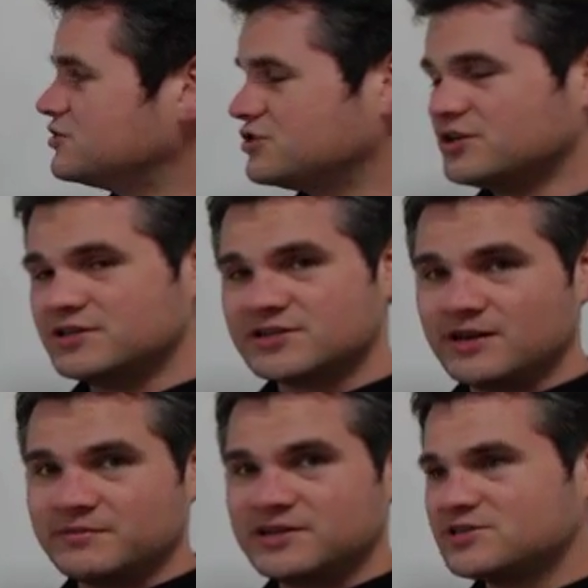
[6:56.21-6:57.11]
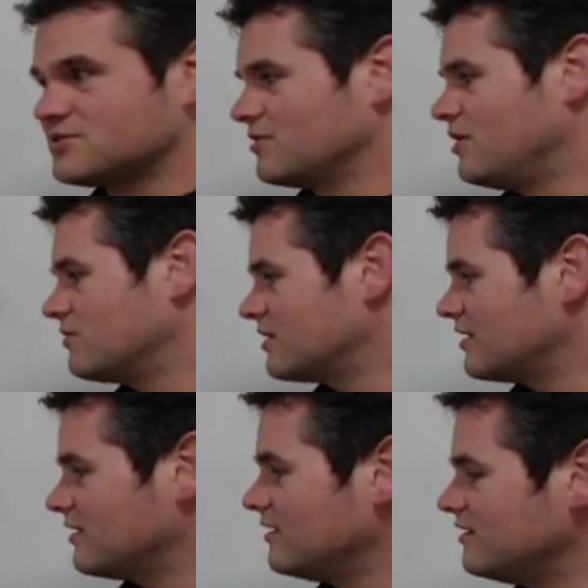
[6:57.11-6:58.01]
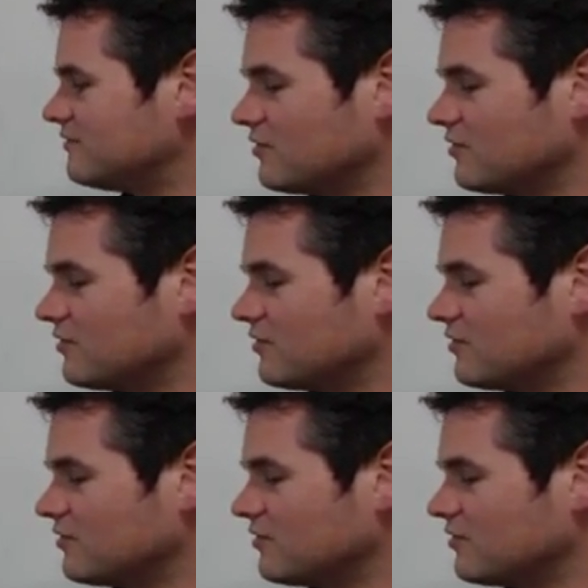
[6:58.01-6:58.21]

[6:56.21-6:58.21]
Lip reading: Should's going to be stronger.